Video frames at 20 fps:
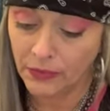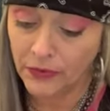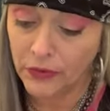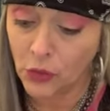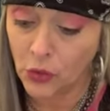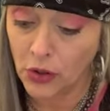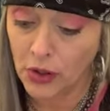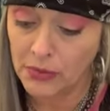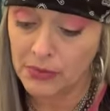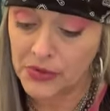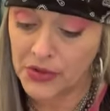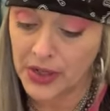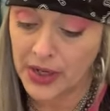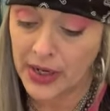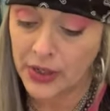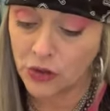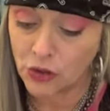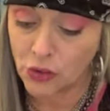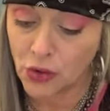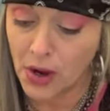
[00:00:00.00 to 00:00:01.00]
forms
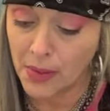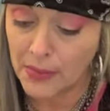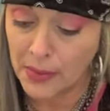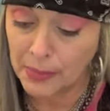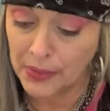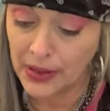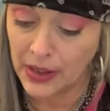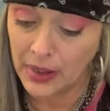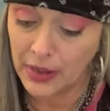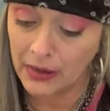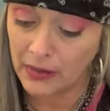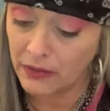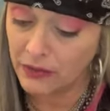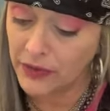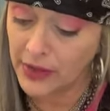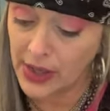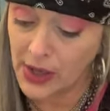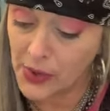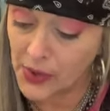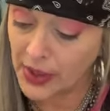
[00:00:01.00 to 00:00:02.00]
a trauma bond.
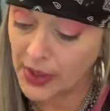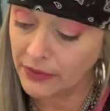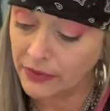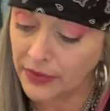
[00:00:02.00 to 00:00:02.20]
Very,